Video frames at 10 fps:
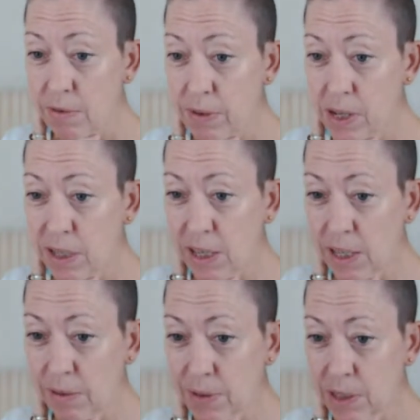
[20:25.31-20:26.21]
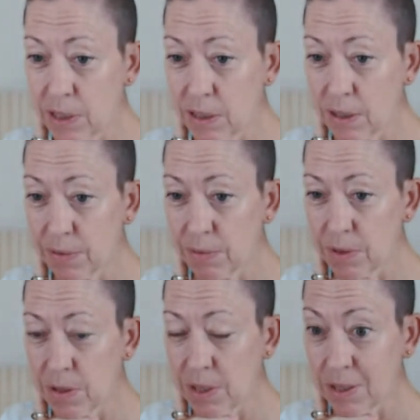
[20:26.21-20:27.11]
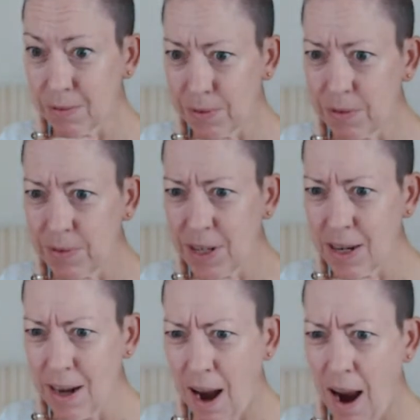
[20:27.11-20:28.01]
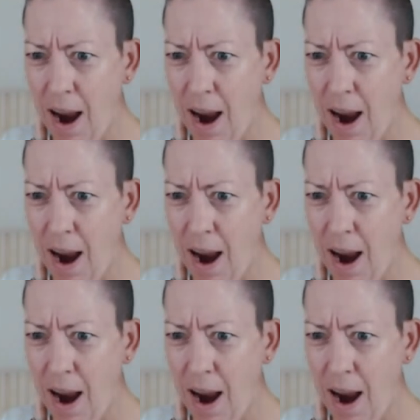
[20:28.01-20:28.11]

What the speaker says: Finally, finding stuff from 2015.